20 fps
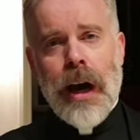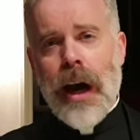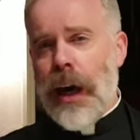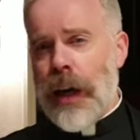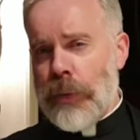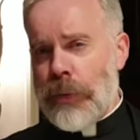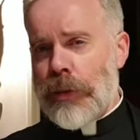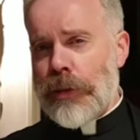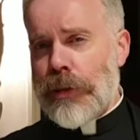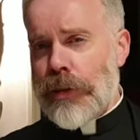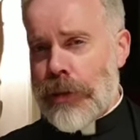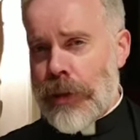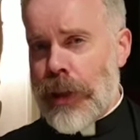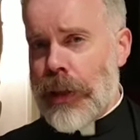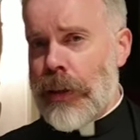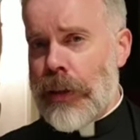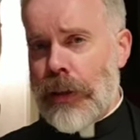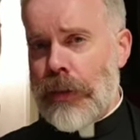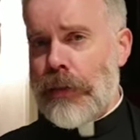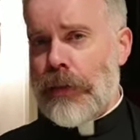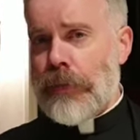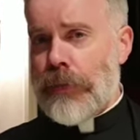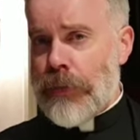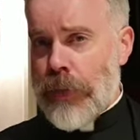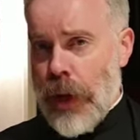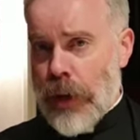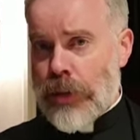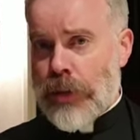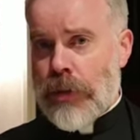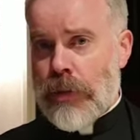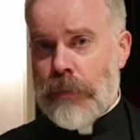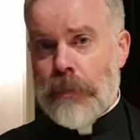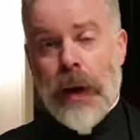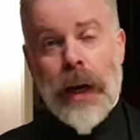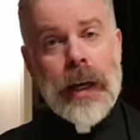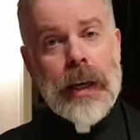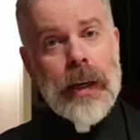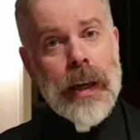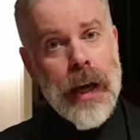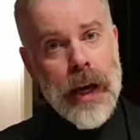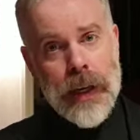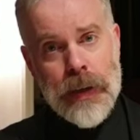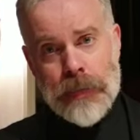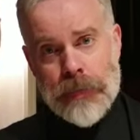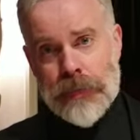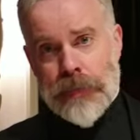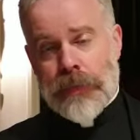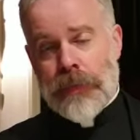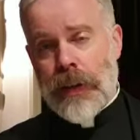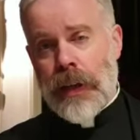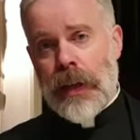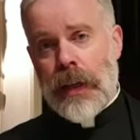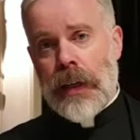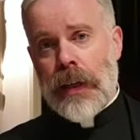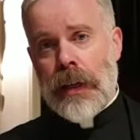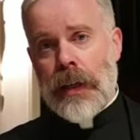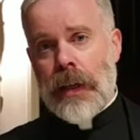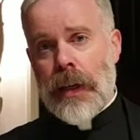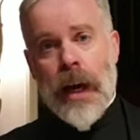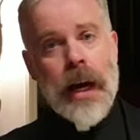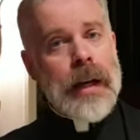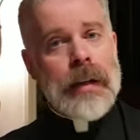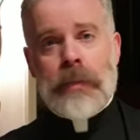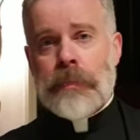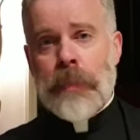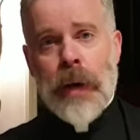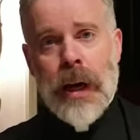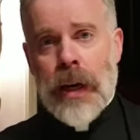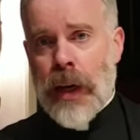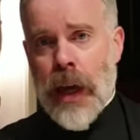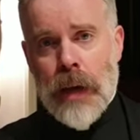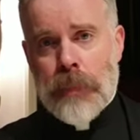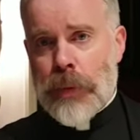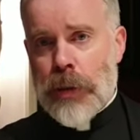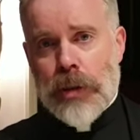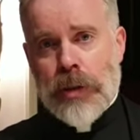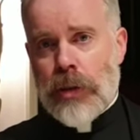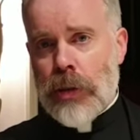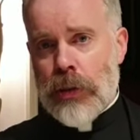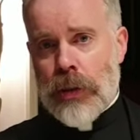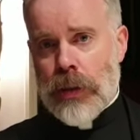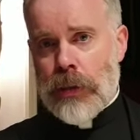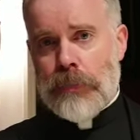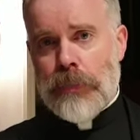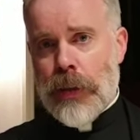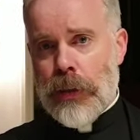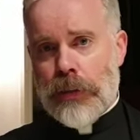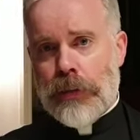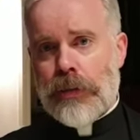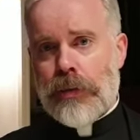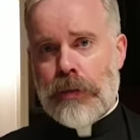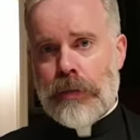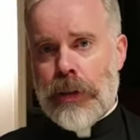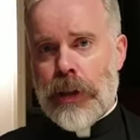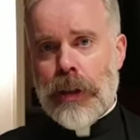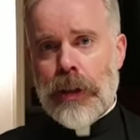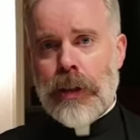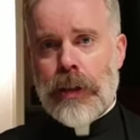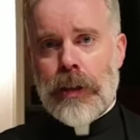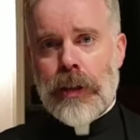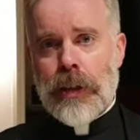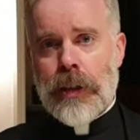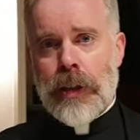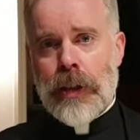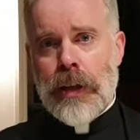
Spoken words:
I will seek to fashion my life and my apostolic ministry